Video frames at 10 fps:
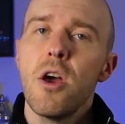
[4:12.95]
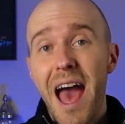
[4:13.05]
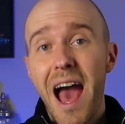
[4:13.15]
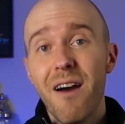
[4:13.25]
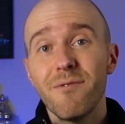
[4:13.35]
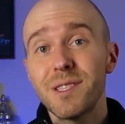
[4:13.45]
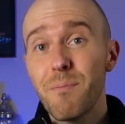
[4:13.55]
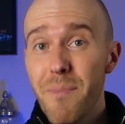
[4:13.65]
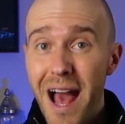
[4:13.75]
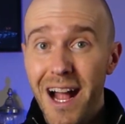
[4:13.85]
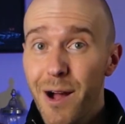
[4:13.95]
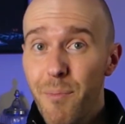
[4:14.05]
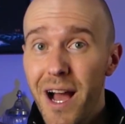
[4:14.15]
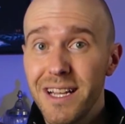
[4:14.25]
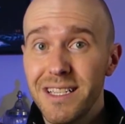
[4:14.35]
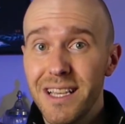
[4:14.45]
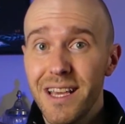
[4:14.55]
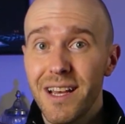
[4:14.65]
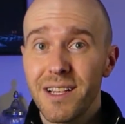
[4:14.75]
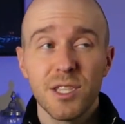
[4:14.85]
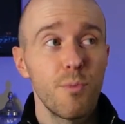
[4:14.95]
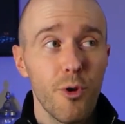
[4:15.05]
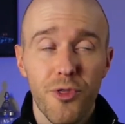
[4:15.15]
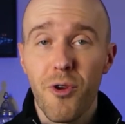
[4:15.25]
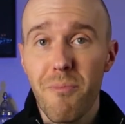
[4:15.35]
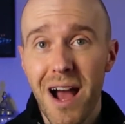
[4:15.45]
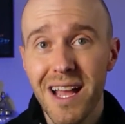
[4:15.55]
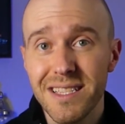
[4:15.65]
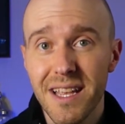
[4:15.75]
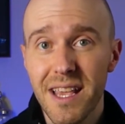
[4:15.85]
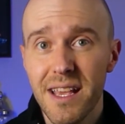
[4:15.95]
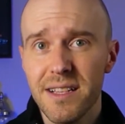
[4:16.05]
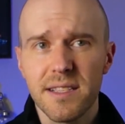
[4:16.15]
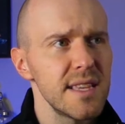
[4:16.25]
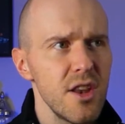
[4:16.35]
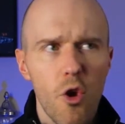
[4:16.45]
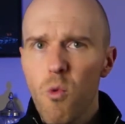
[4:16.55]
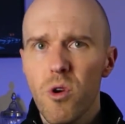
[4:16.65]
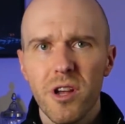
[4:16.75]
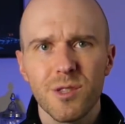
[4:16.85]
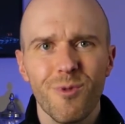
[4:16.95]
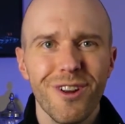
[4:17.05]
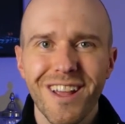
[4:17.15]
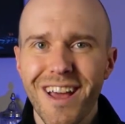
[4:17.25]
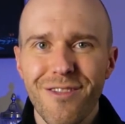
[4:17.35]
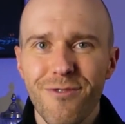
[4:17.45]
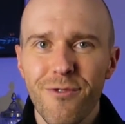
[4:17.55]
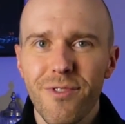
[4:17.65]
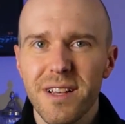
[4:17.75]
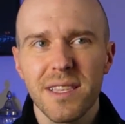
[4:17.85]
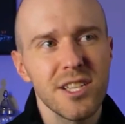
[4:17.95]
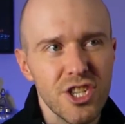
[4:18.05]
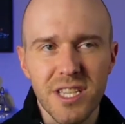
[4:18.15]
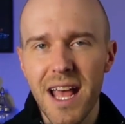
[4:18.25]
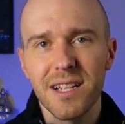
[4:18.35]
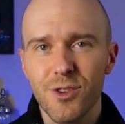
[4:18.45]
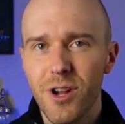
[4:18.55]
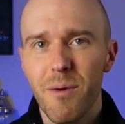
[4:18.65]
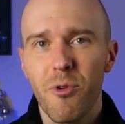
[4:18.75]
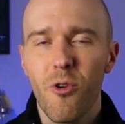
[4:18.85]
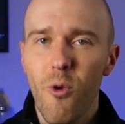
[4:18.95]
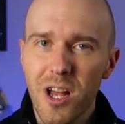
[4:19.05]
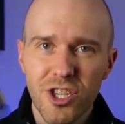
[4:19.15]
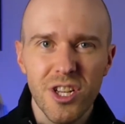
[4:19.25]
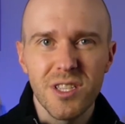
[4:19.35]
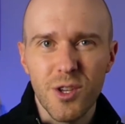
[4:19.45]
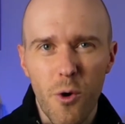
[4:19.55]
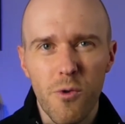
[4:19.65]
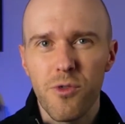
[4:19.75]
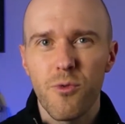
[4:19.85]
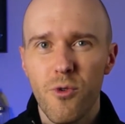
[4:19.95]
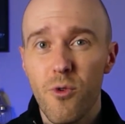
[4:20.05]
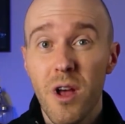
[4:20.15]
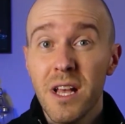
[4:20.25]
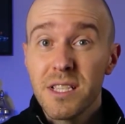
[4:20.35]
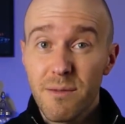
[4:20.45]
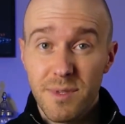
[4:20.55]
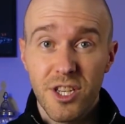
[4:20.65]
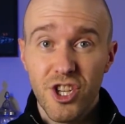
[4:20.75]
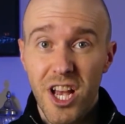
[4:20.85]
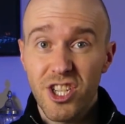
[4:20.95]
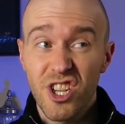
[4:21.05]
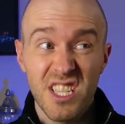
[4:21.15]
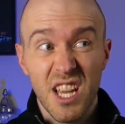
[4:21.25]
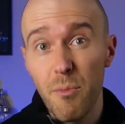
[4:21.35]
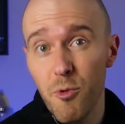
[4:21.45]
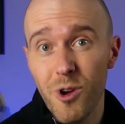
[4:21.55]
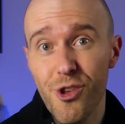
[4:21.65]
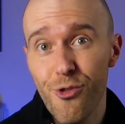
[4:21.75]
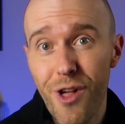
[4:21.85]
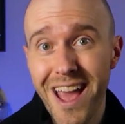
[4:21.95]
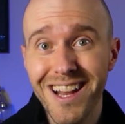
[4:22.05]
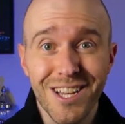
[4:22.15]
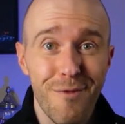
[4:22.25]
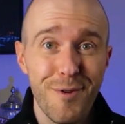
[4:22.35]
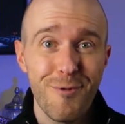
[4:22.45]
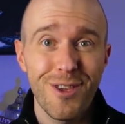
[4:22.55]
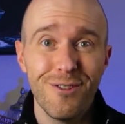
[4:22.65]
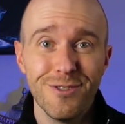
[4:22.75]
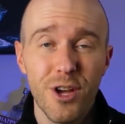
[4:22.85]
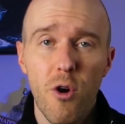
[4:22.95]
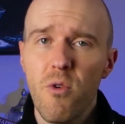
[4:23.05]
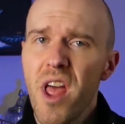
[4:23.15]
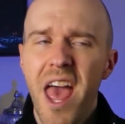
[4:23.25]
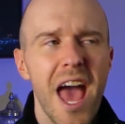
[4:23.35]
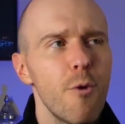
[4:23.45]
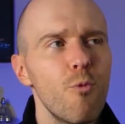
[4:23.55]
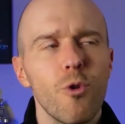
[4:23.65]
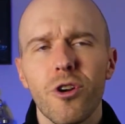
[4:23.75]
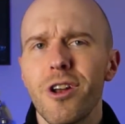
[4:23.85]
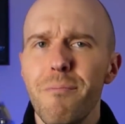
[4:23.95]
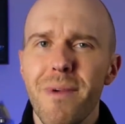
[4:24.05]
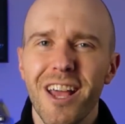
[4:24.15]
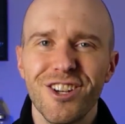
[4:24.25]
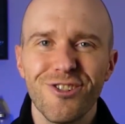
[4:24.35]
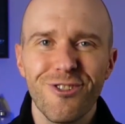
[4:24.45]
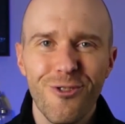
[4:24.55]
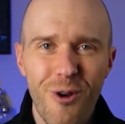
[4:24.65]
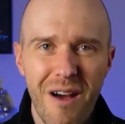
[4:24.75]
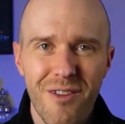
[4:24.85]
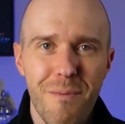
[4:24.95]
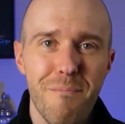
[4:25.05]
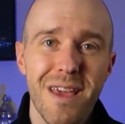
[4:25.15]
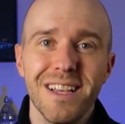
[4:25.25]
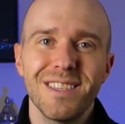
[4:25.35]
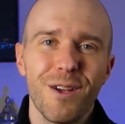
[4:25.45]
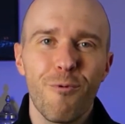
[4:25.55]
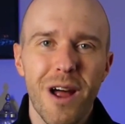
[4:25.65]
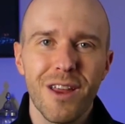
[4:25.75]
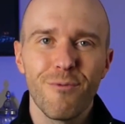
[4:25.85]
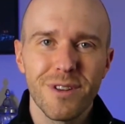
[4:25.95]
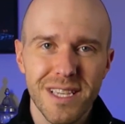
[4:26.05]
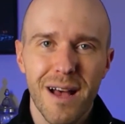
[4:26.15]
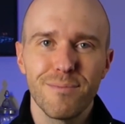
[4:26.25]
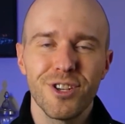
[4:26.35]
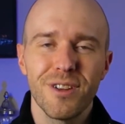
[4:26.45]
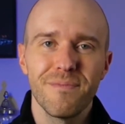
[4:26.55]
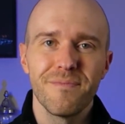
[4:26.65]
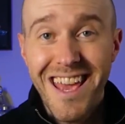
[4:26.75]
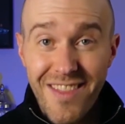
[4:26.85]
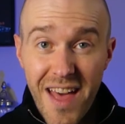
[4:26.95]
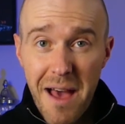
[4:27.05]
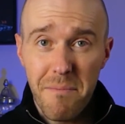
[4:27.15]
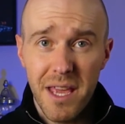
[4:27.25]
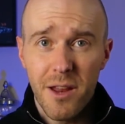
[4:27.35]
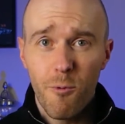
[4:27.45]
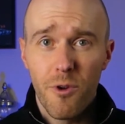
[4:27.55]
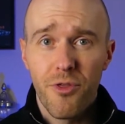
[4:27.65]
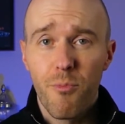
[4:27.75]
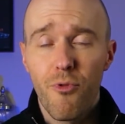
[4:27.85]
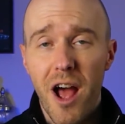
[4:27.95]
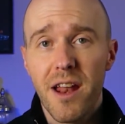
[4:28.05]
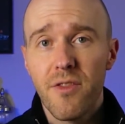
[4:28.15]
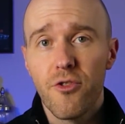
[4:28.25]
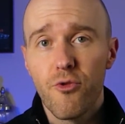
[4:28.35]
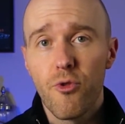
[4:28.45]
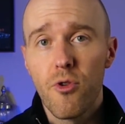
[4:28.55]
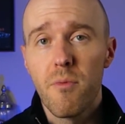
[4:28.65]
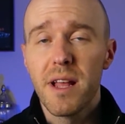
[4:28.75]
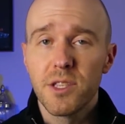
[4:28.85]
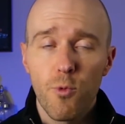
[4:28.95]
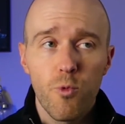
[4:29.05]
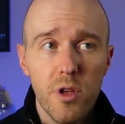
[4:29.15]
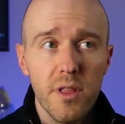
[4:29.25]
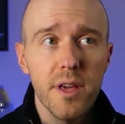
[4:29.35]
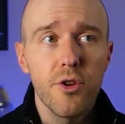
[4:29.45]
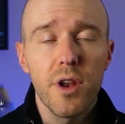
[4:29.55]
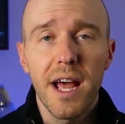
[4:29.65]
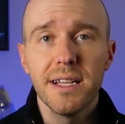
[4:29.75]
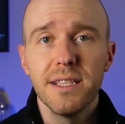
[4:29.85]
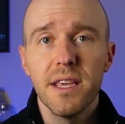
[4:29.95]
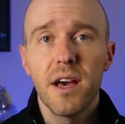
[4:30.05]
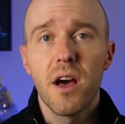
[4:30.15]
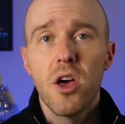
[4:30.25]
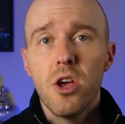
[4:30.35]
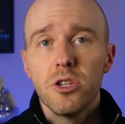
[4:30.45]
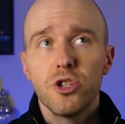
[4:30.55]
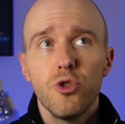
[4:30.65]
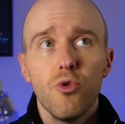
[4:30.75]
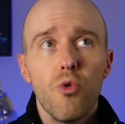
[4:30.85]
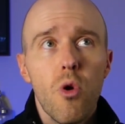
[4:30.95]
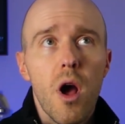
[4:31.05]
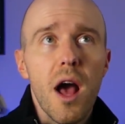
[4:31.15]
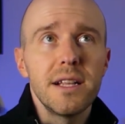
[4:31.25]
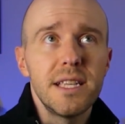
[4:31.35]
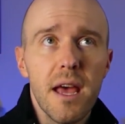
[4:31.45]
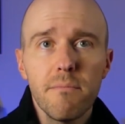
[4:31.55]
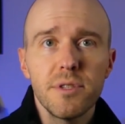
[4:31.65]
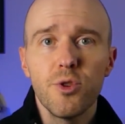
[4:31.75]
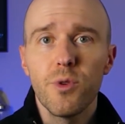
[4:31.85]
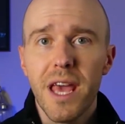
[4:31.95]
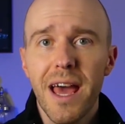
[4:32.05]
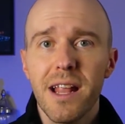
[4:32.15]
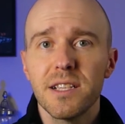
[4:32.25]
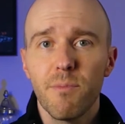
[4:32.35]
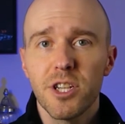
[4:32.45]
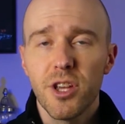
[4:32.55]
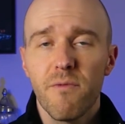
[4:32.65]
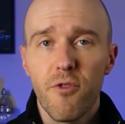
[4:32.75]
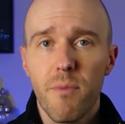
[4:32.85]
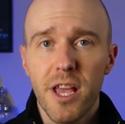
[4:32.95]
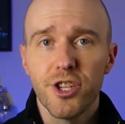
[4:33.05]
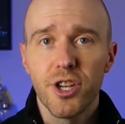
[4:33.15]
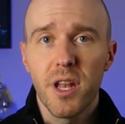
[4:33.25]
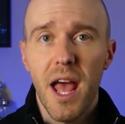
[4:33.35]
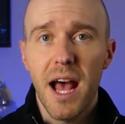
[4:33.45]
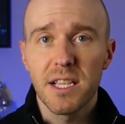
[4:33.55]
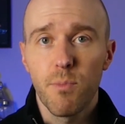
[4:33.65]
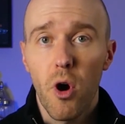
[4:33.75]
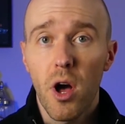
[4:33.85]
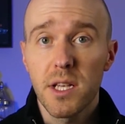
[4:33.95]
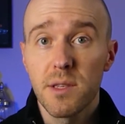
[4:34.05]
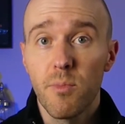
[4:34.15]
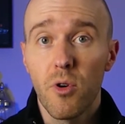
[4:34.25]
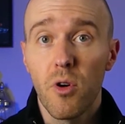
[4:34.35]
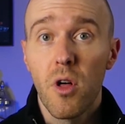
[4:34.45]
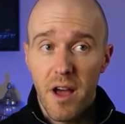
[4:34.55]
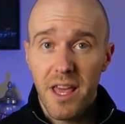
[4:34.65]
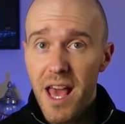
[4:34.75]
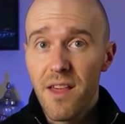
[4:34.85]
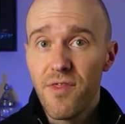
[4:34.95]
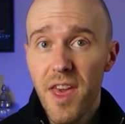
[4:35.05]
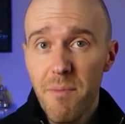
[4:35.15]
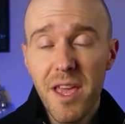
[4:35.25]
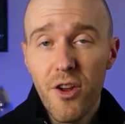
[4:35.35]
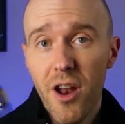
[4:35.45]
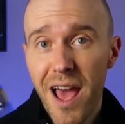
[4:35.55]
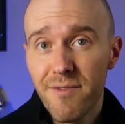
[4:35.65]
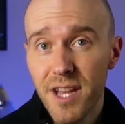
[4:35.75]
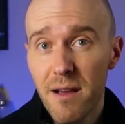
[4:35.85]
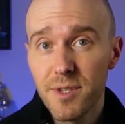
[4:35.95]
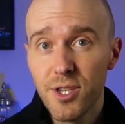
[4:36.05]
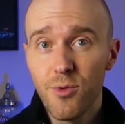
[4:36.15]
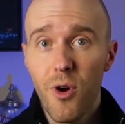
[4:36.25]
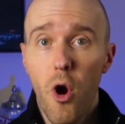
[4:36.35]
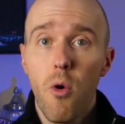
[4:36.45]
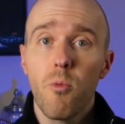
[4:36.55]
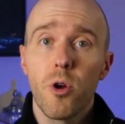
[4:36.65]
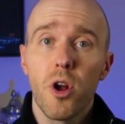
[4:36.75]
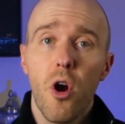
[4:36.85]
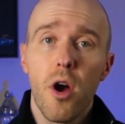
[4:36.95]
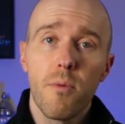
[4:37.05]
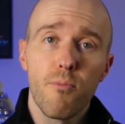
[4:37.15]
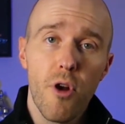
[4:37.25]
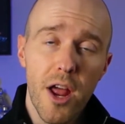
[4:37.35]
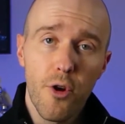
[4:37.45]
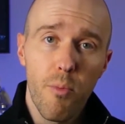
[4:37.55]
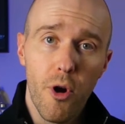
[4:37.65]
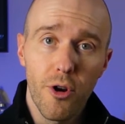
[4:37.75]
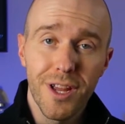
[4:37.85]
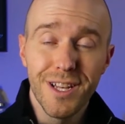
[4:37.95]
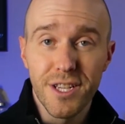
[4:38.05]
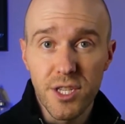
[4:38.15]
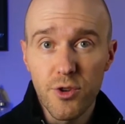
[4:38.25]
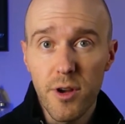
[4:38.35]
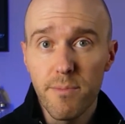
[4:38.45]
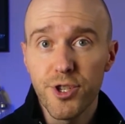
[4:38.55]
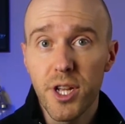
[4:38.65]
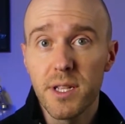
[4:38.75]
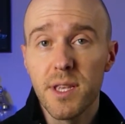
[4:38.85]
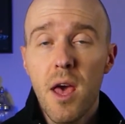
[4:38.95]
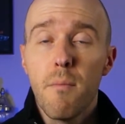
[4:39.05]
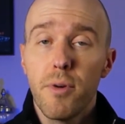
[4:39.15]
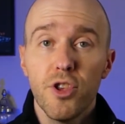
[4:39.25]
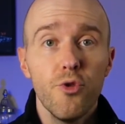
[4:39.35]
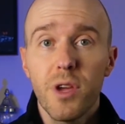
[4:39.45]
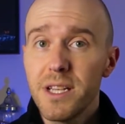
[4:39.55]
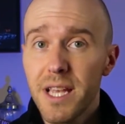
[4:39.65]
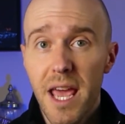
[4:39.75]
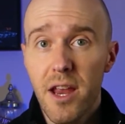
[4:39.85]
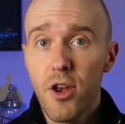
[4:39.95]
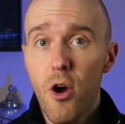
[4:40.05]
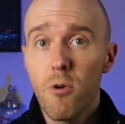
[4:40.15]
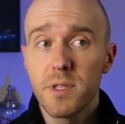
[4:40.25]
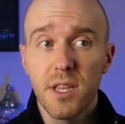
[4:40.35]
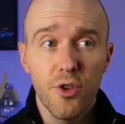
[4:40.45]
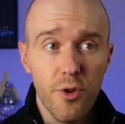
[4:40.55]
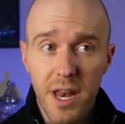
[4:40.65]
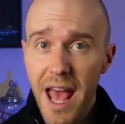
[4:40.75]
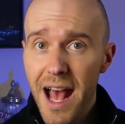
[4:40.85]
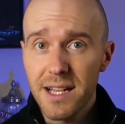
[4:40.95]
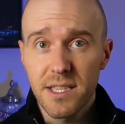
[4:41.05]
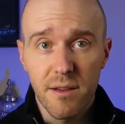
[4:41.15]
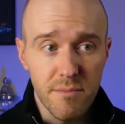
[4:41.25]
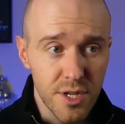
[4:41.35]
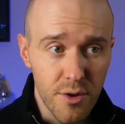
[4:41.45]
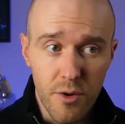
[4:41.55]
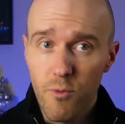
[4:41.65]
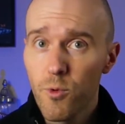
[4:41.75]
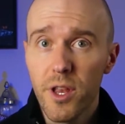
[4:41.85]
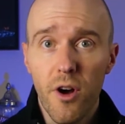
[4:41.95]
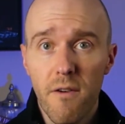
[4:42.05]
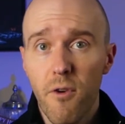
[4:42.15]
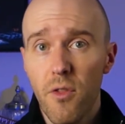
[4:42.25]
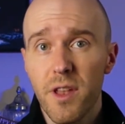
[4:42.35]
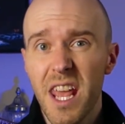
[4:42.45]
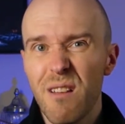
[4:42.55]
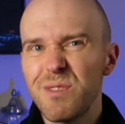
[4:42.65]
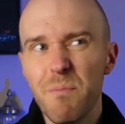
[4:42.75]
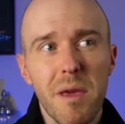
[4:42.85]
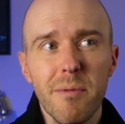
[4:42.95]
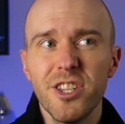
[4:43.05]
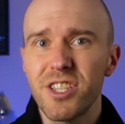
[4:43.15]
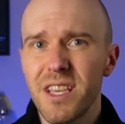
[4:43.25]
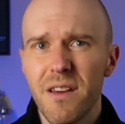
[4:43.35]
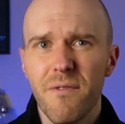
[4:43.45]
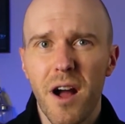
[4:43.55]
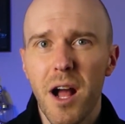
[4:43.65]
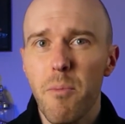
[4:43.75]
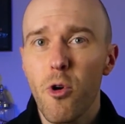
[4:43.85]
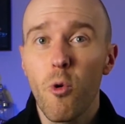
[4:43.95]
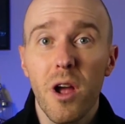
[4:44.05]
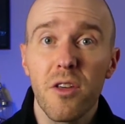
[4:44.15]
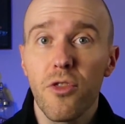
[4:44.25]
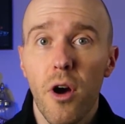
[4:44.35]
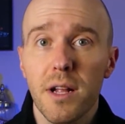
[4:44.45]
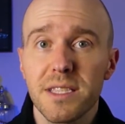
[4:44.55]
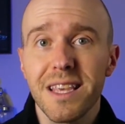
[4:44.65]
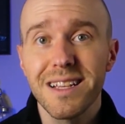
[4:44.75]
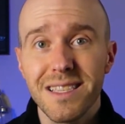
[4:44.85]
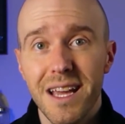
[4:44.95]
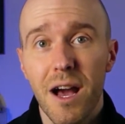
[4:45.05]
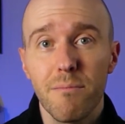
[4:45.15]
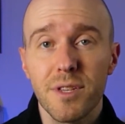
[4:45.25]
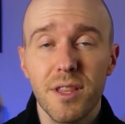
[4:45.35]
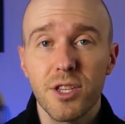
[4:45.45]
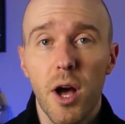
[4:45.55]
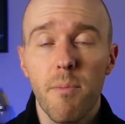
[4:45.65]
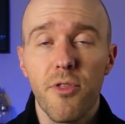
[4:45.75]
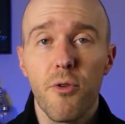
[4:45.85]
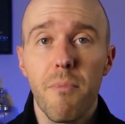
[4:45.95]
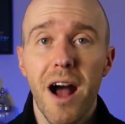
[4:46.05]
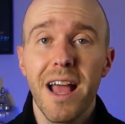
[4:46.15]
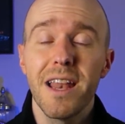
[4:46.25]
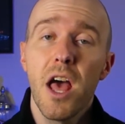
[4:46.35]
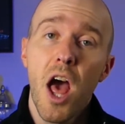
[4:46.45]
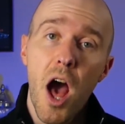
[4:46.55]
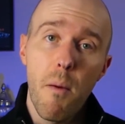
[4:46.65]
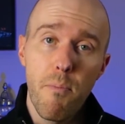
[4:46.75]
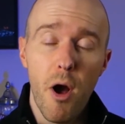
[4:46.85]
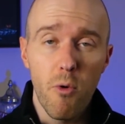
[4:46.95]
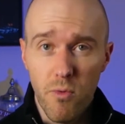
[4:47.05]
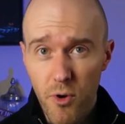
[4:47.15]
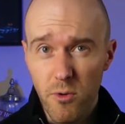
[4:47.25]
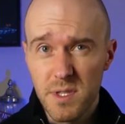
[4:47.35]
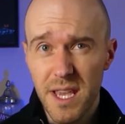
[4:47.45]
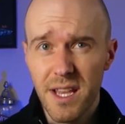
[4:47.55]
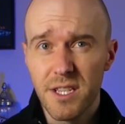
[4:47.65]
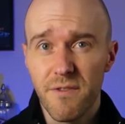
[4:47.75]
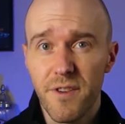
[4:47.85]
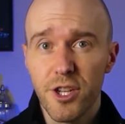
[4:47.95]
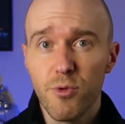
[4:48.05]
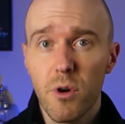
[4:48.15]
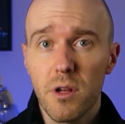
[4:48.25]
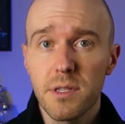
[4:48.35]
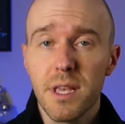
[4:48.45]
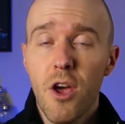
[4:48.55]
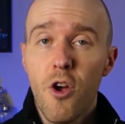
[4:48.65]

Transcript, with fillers: have some backup ideas to put their minds at ease and say, no worries, we're going to get through this. Let's just answer a couple questions, go through some suggestions, tell me what you like, tell me what you don't, and we're going to make sure you have an amazing wedding reception. In that meeting with the bride and the groom, it's a really good idea to attempt to get as much information as possible. Again, they may not have time to do the homework on bridal party descriptions, but you can take notes and you can ask them to read off all the names and maybe just give a couple quick thoughts, things that come to the top of their mind about those individuals.